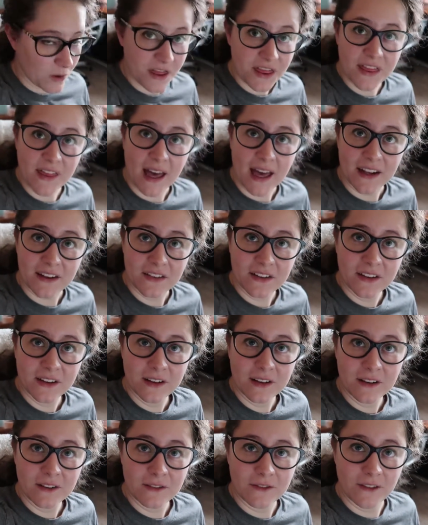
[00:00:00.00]
With that
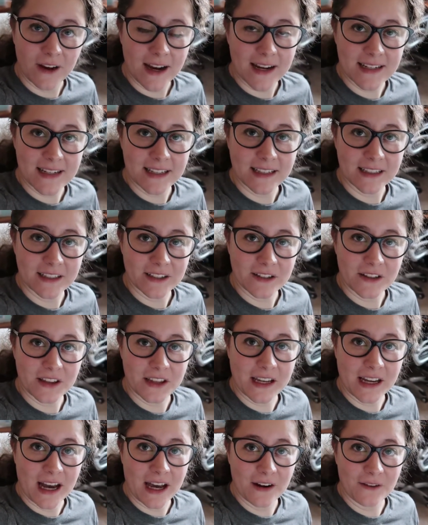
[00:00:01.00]
ranty little
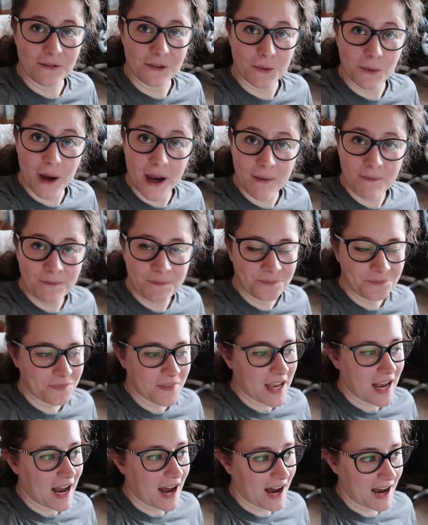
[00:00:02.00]
thing out of the way,
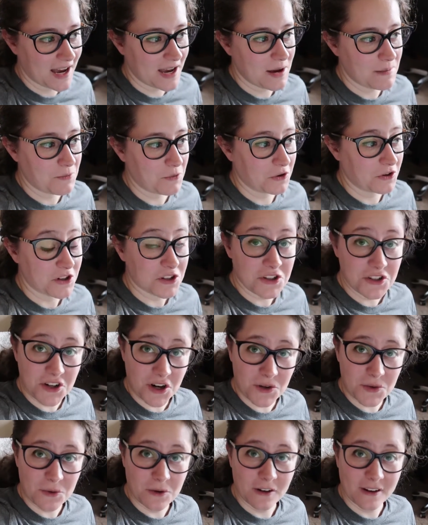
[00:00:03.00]
I am going to
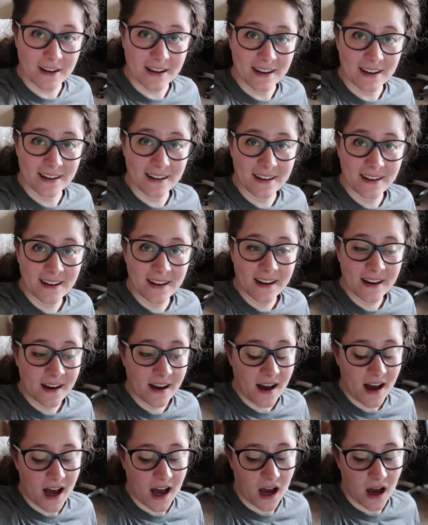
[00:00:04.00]
start working.
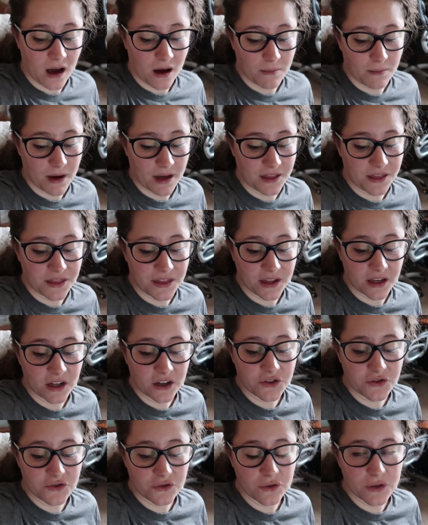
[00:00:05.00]
Um, I
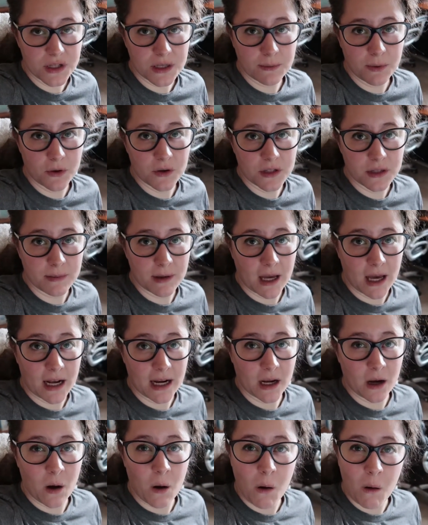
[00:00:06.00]
think Drew is supposed to be
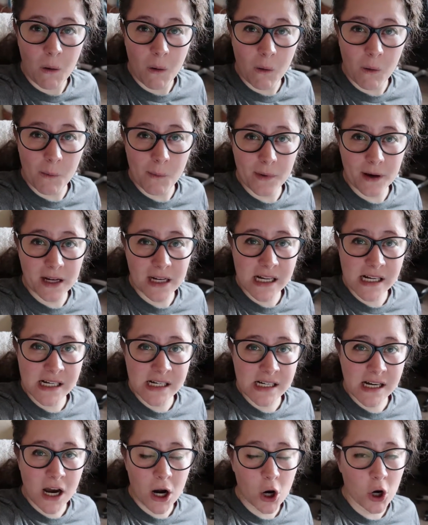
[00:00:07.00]
heading home
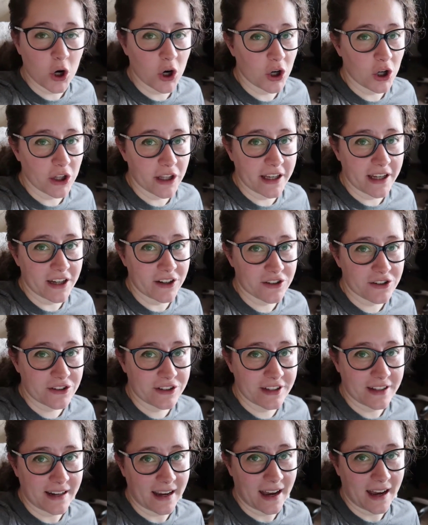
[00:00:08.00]
early-ish
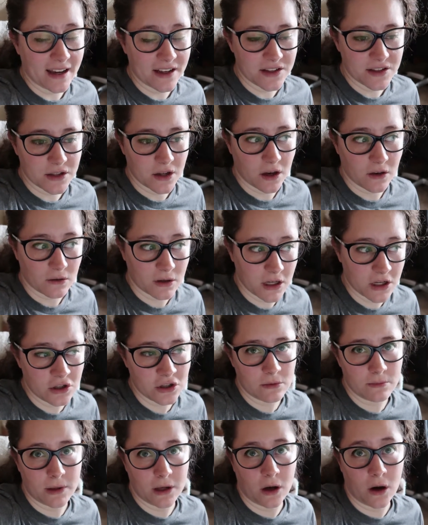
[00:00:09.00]
today, so he
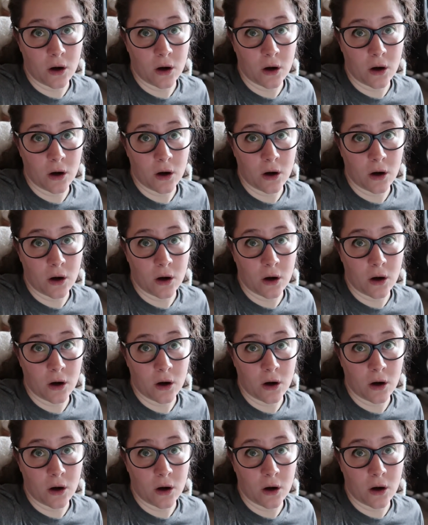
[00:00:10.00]
should be